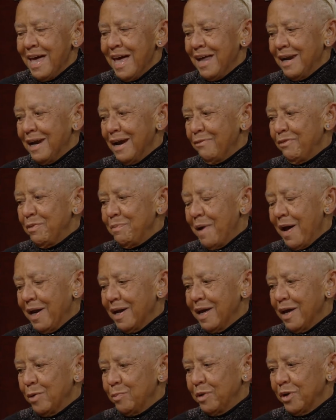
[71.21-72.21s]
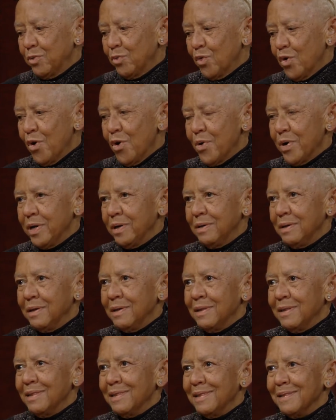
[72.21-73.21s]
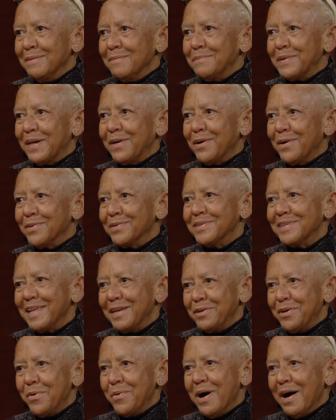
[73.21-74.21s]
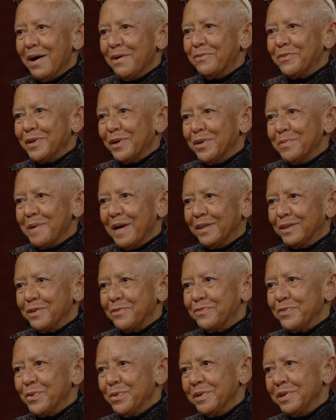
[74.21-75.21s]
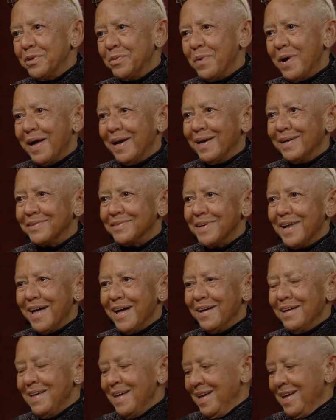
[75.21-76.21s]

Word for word: And everybody had been worried because they know how I feel about the fool in the White House now.